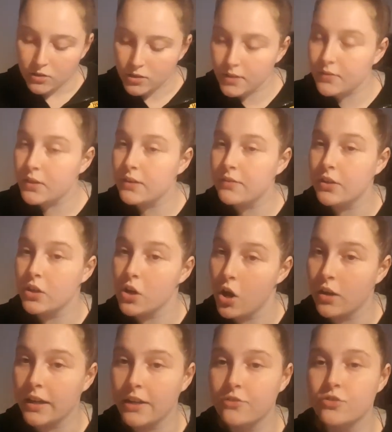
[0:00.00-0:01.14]
So if you live in a
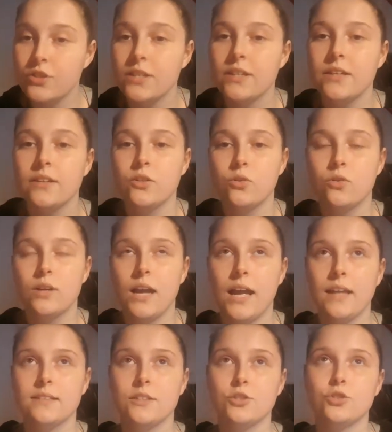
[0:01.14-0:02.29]
hot country, your
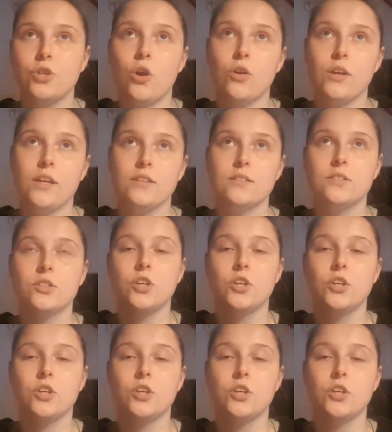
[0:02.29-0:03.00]
cat slash dog is